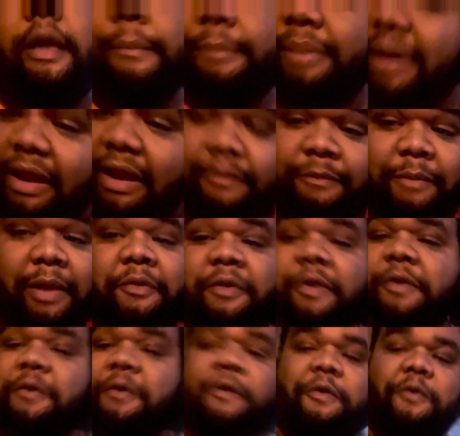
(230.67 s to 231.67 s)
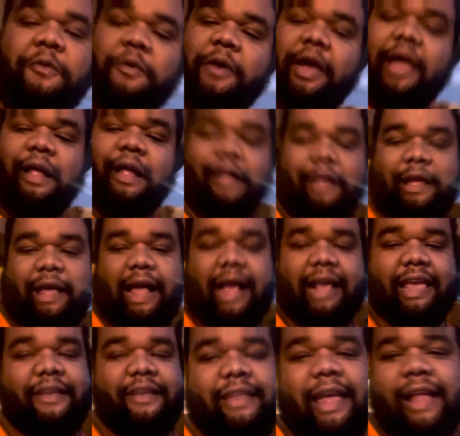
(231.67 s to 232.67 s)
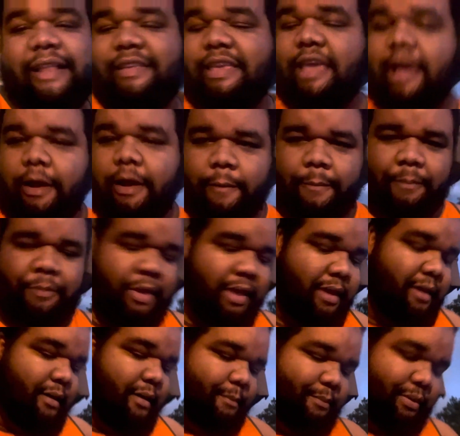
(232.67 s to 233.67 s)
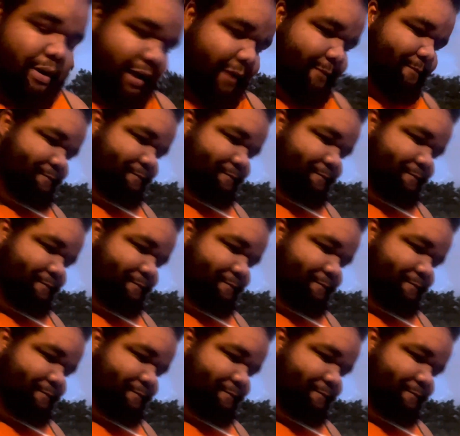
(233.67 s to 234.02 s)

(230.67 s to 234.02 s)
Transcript: Billy's been recruiting well. I give that to y'all. But